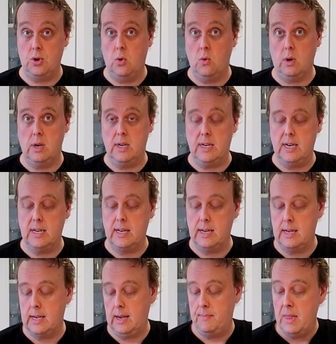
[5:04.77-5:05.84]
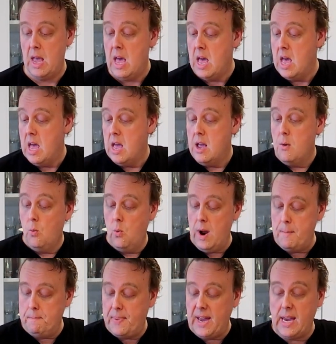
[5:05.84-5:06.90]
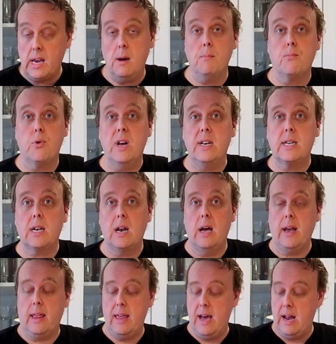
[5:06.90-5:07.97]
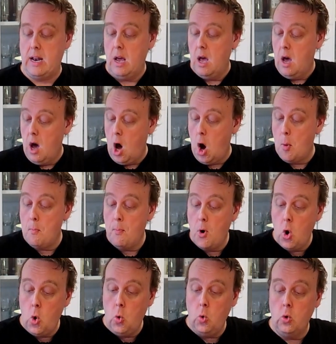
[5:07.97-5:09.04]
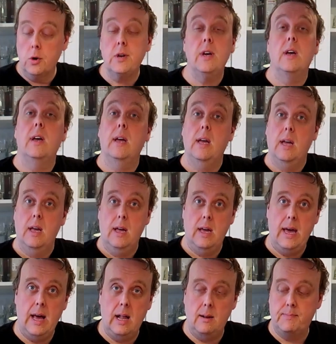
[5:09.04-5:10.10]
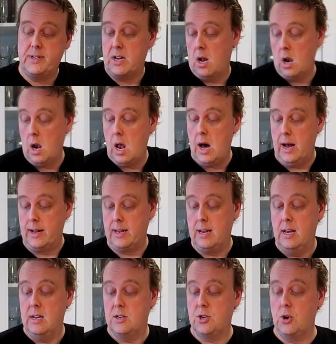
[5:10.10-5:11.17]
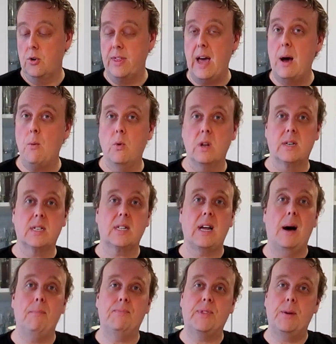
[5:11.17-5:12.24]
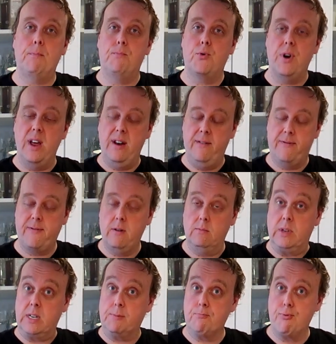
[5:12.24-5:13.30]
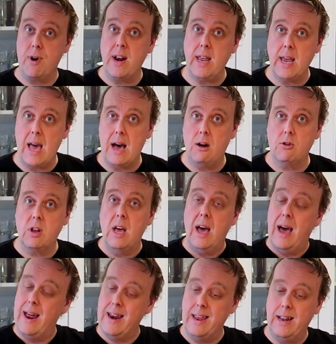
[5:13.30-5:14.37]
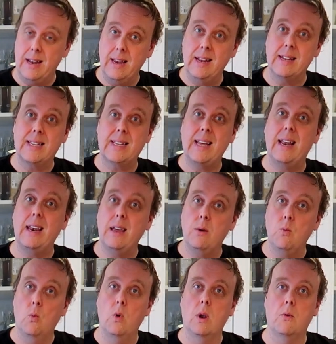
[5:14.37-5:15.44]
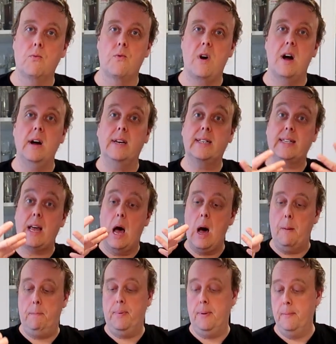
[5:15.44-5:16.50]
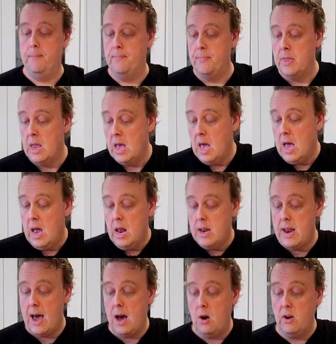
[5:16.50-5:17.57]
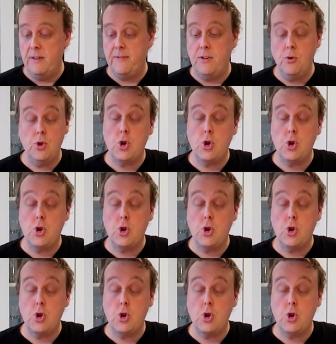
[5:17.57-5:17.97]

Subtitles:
dough consistency. When baking breads like that, a mold helps a lot. So that will stop the bread from spreading out, and instead it will rise up. Now, if you